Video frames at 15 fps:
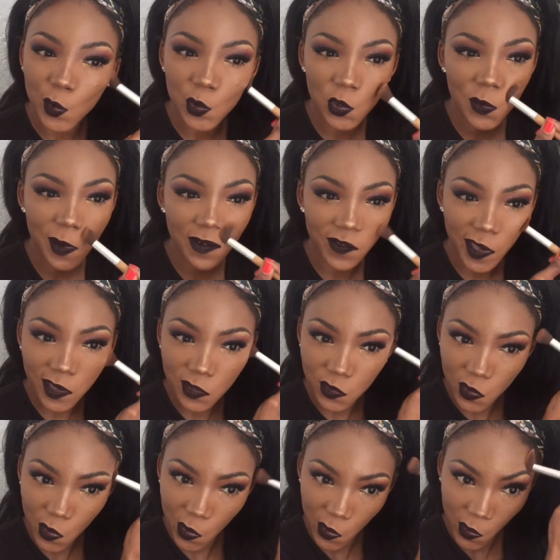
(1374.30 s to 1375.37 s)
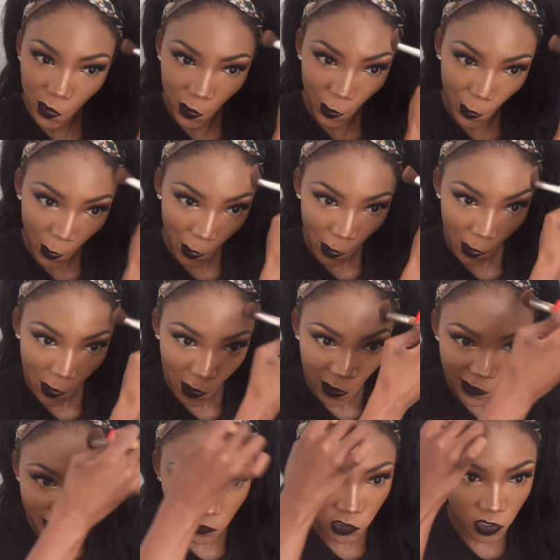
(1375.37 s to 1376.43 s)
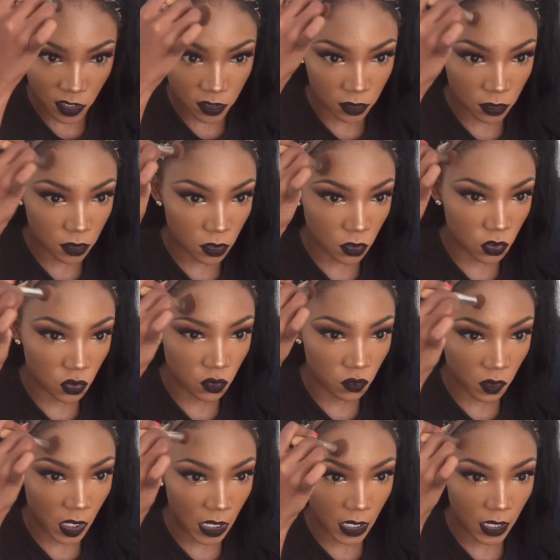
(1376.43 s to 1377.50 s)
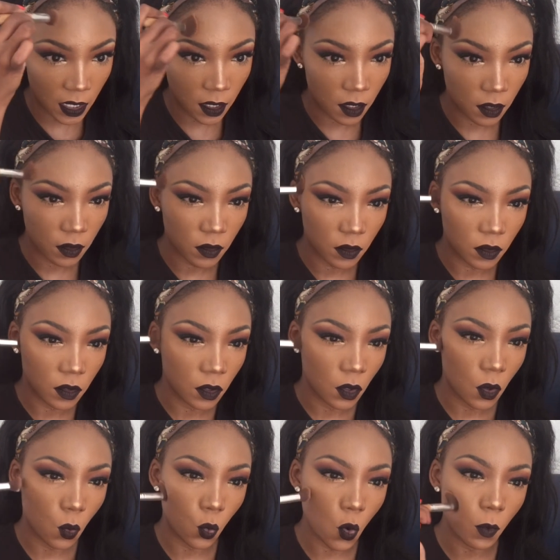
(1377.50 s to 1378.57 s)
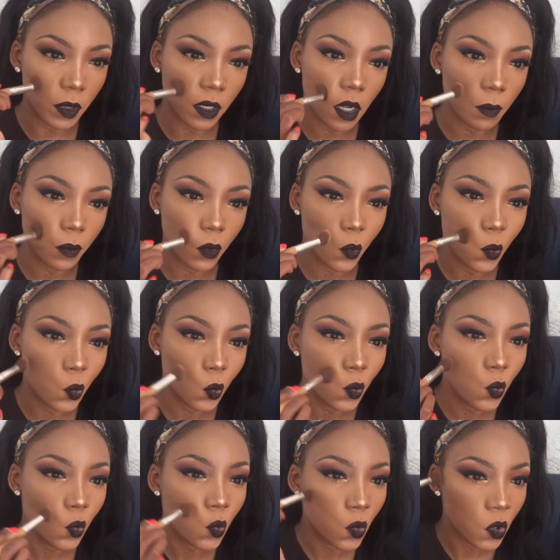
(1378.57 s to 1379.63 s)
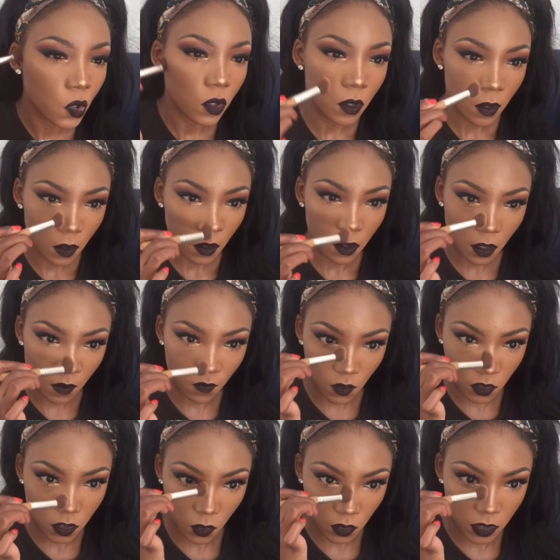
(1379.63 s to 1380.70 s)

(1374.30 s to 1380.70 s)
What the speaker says: to my face, just to really warm it up ever so